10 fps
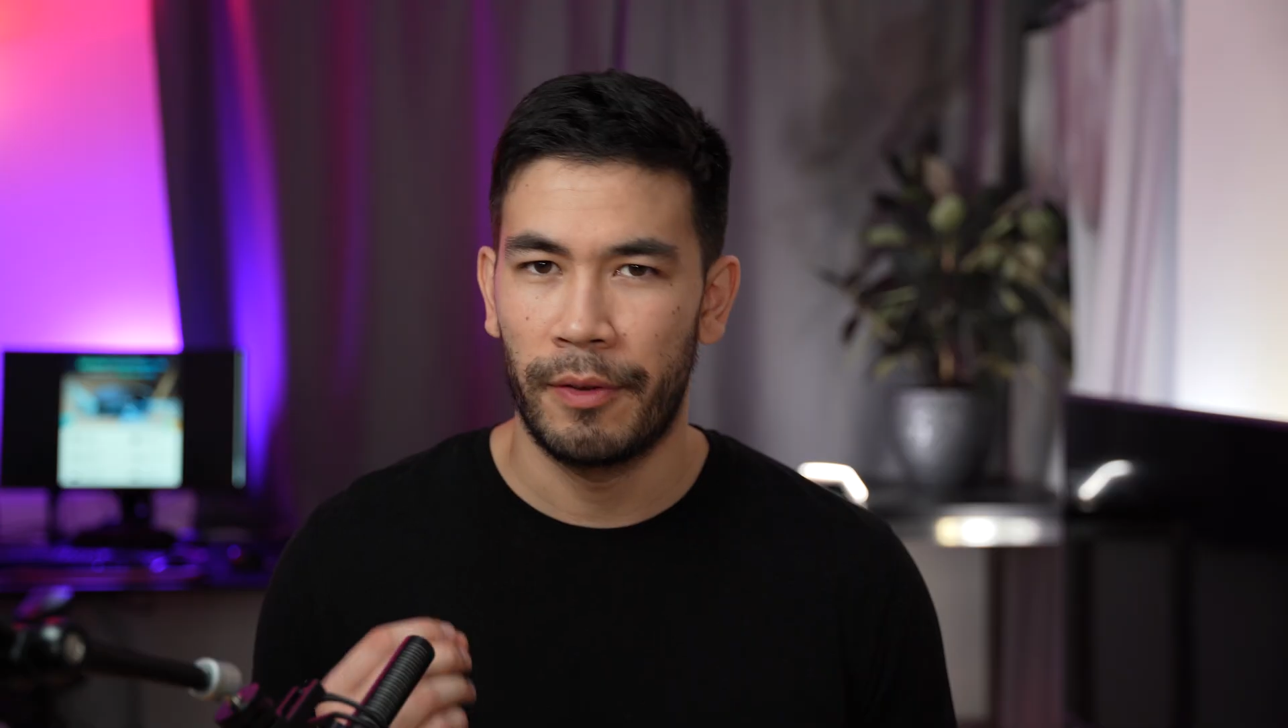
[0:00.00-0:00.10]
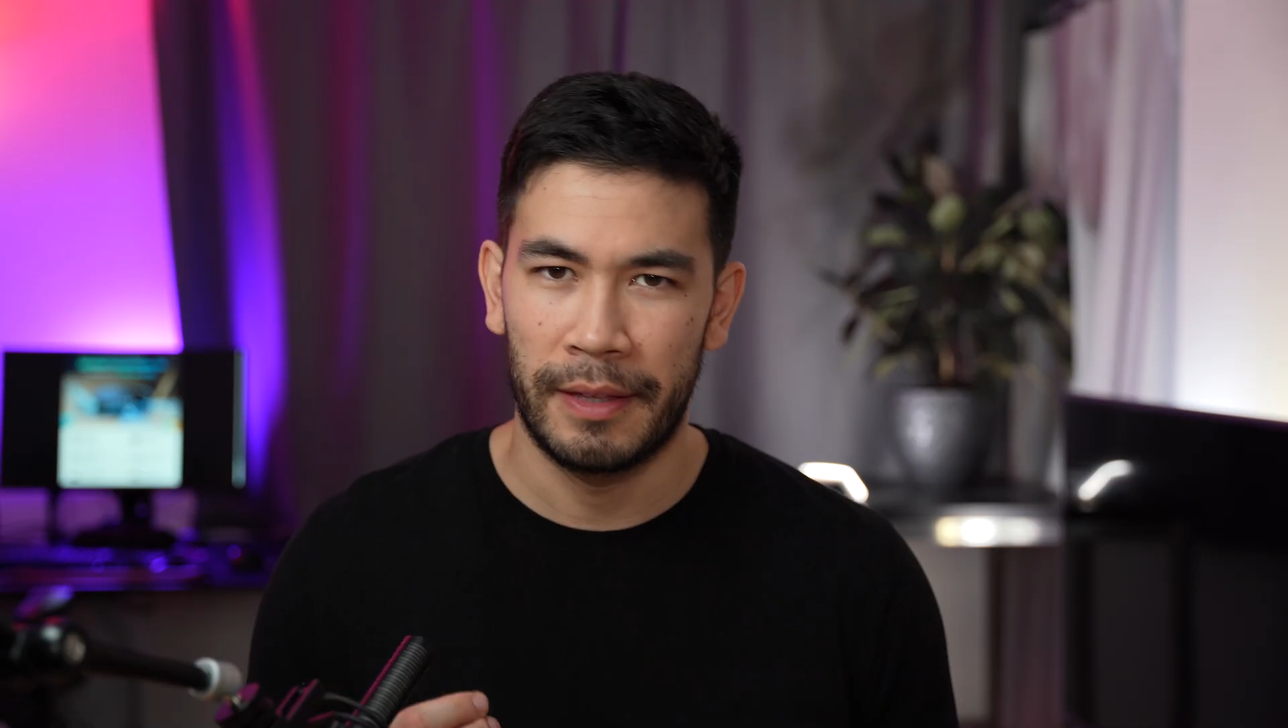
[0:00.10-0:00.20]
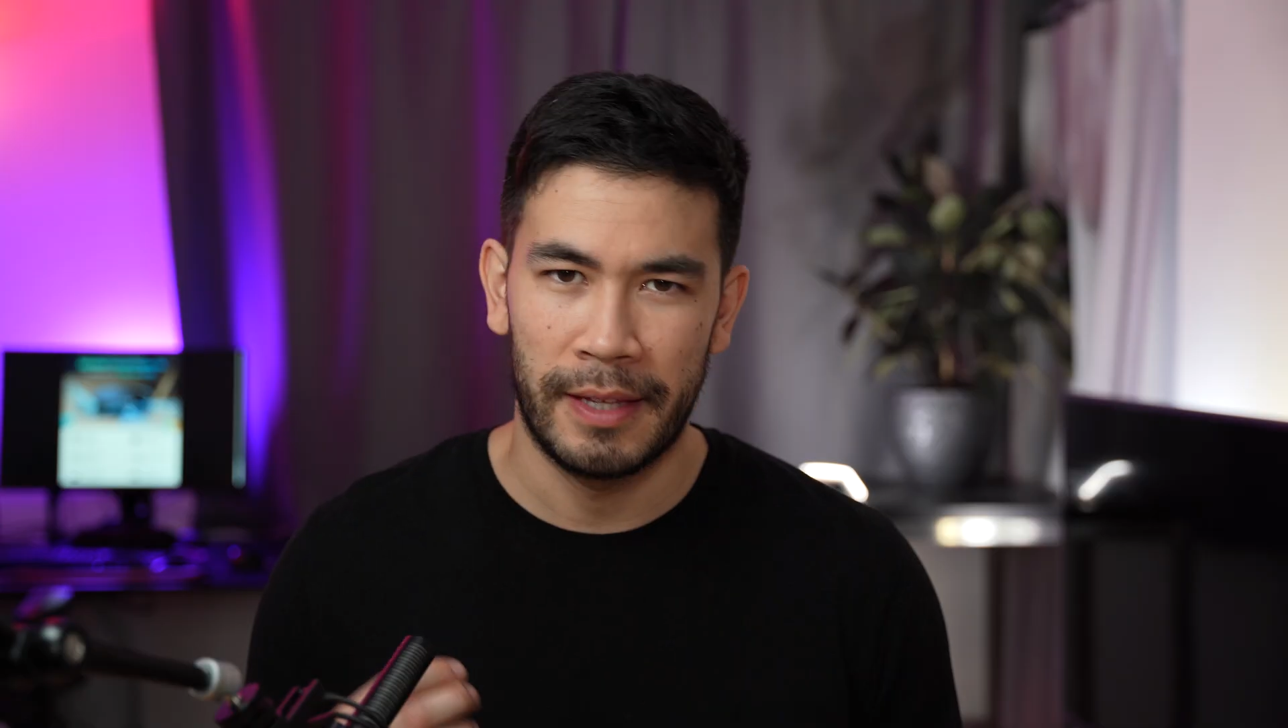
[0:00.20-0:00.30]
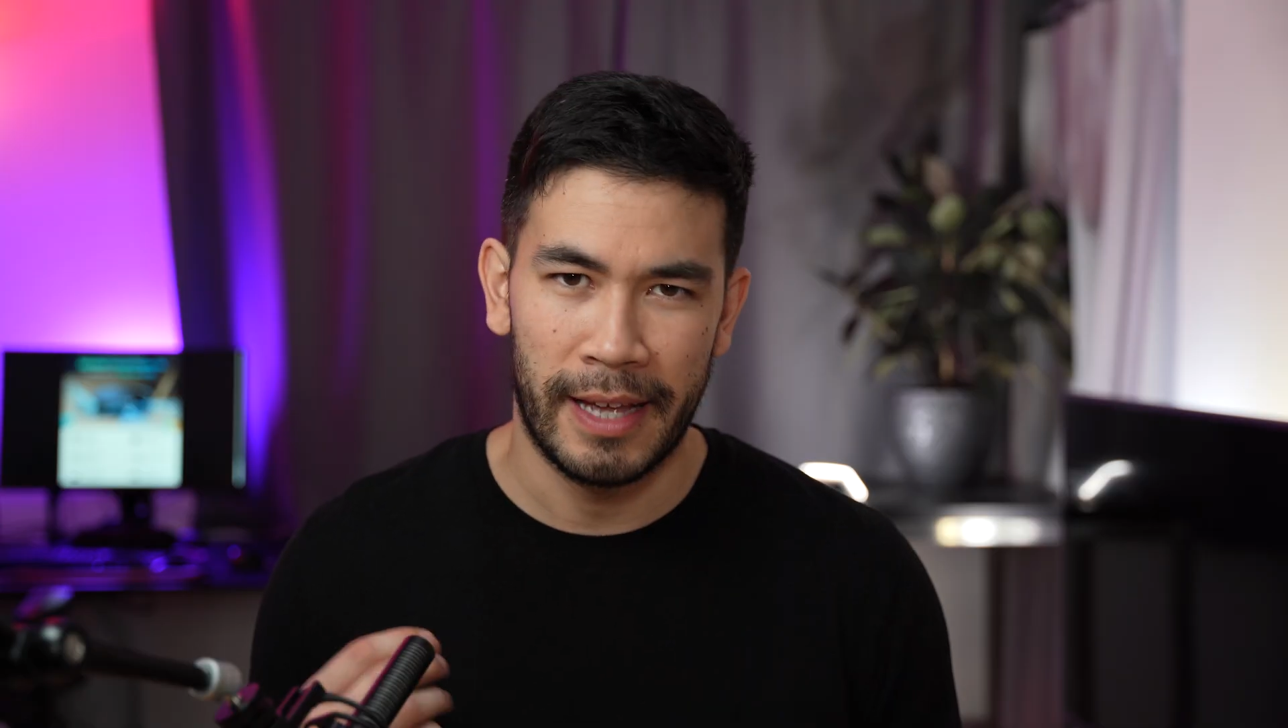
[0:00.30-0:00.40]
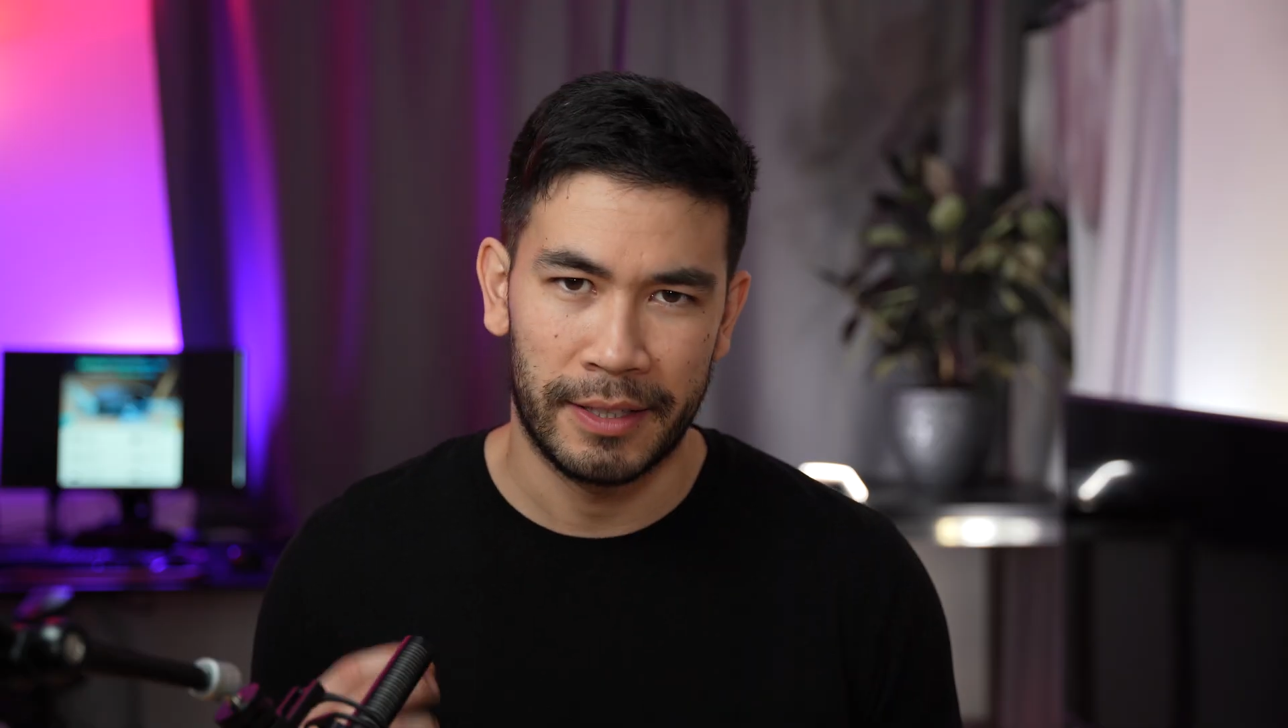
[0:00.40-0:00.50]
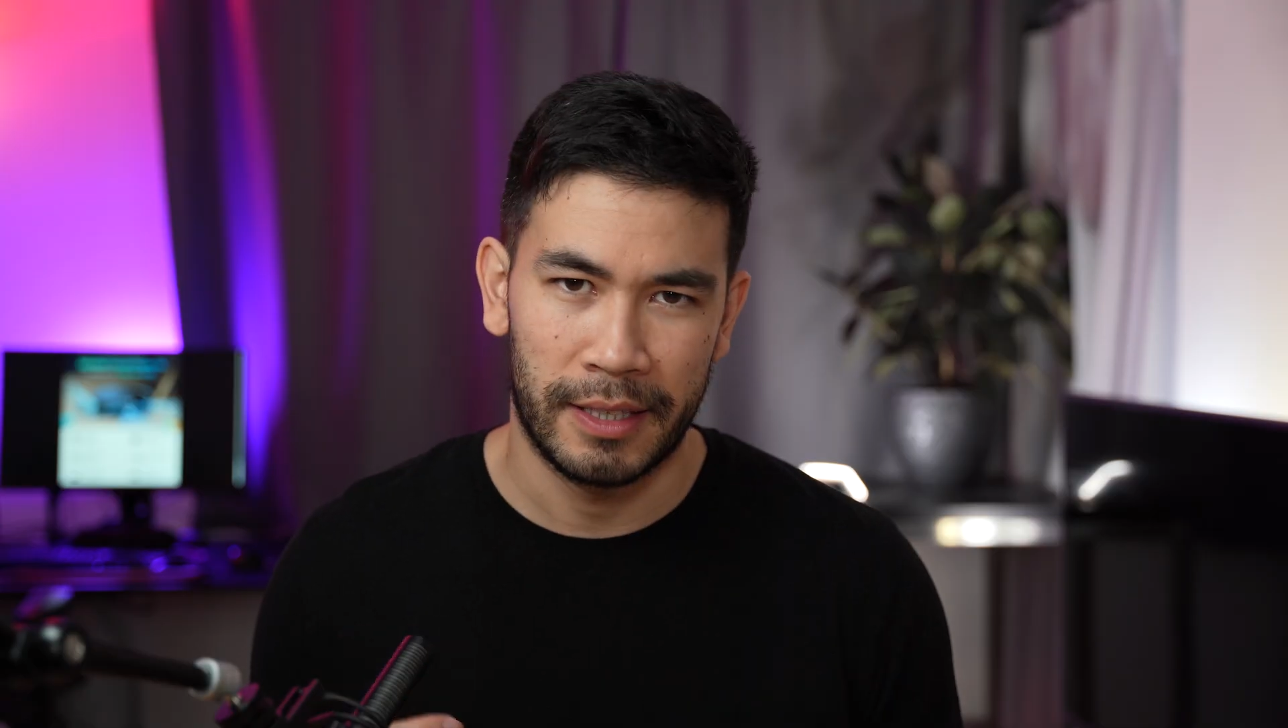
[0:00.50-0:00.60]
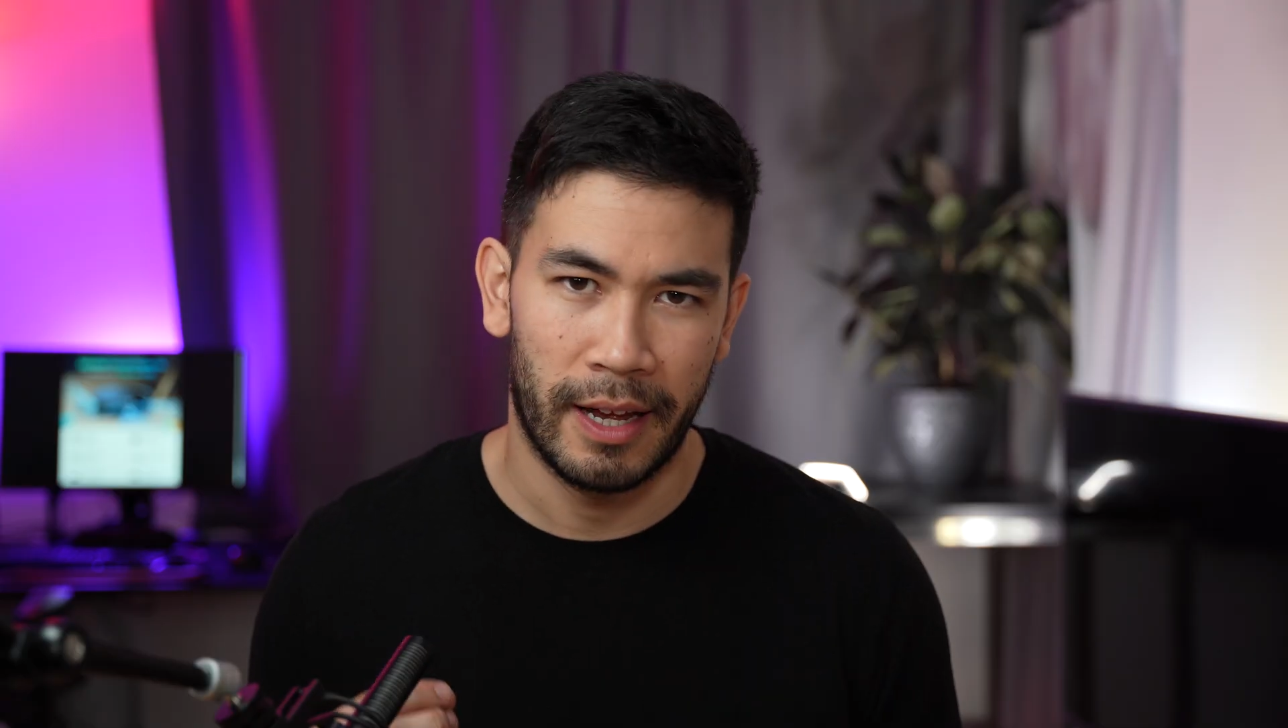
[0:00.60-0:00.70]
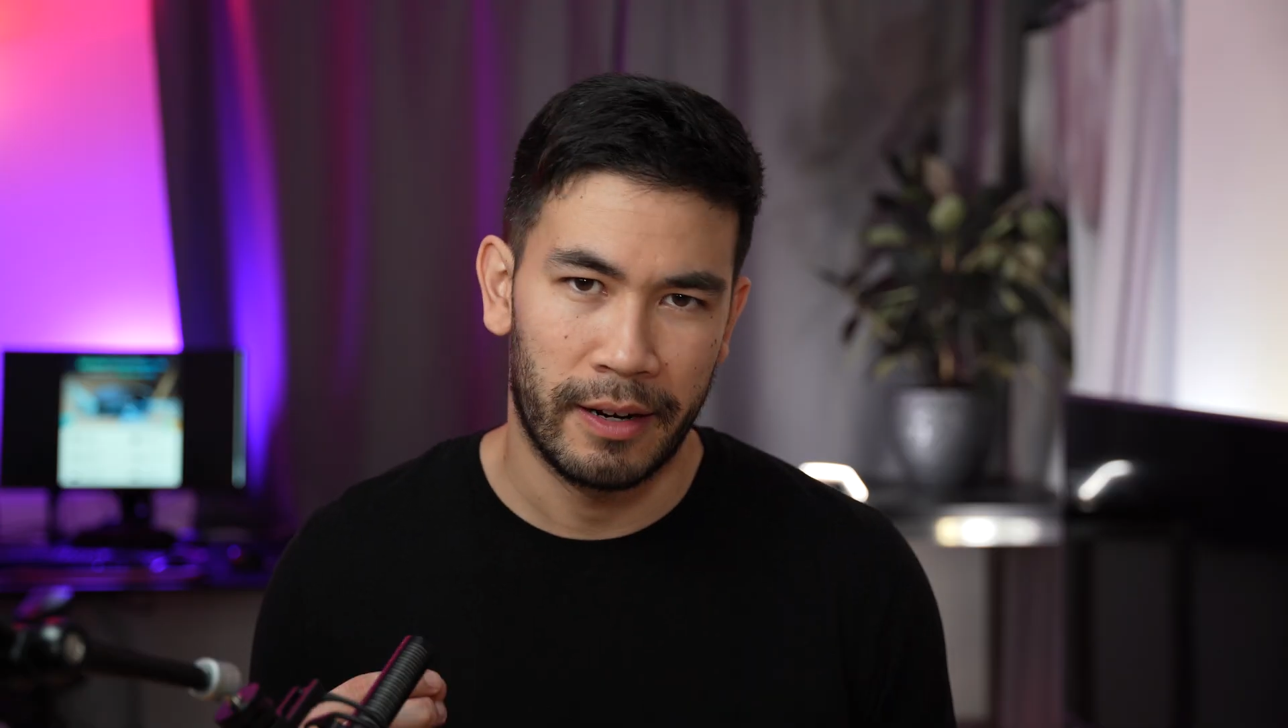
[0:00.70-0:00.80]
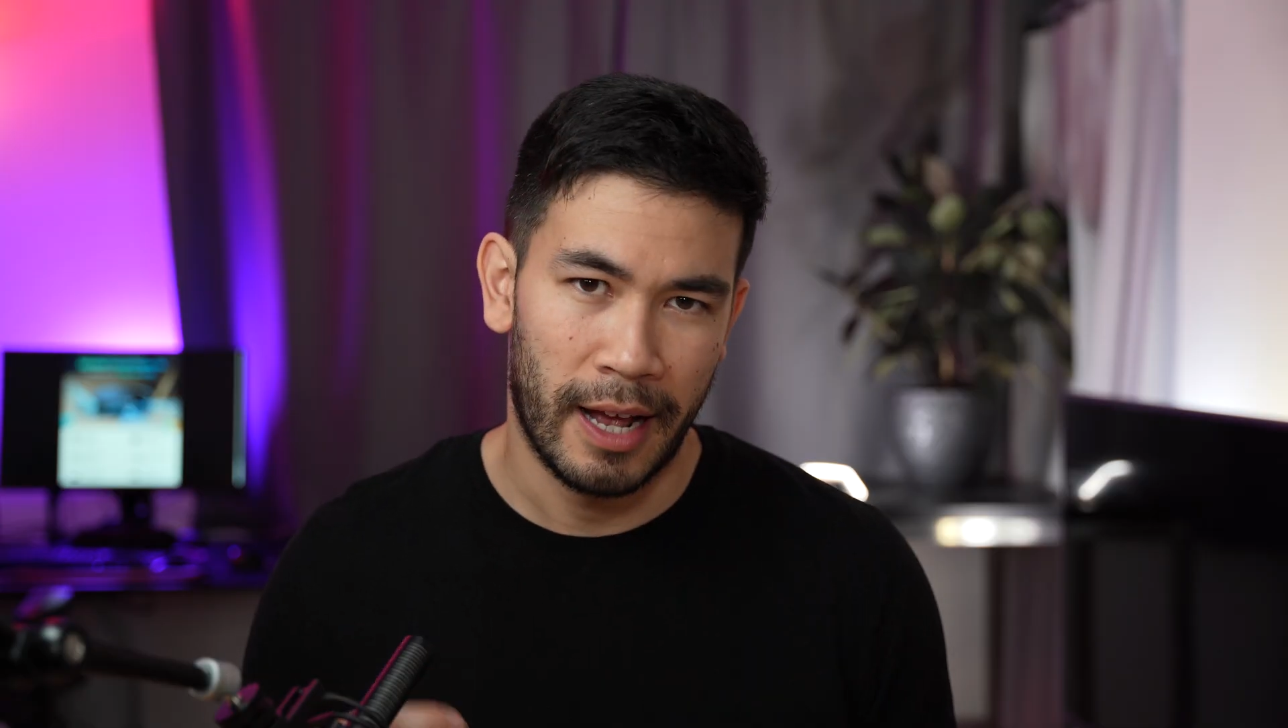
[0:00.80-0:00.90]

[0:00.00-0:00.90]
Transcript: though that the S10